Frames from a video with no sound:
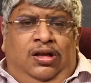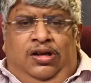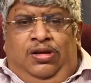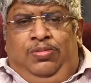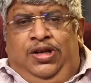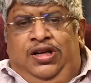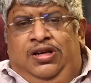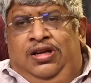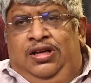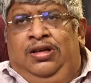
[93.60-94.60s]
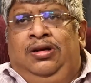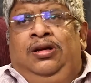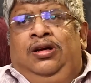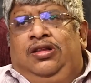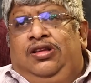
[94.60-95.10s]
And immediately,
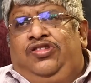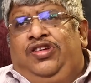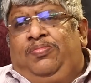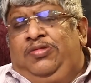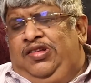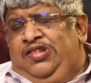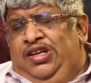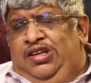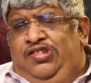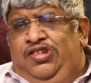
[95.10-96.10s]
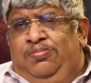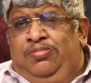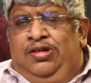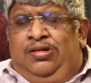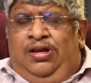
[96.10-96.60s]
the Japanese yield
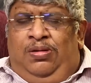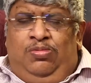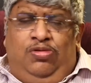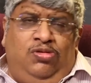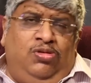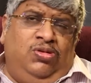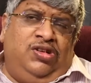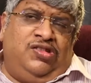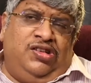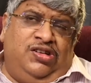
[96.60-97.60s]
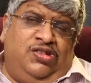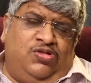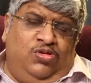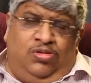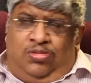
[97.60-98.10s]
jumped and moved towards that
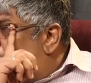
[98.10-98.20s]
score.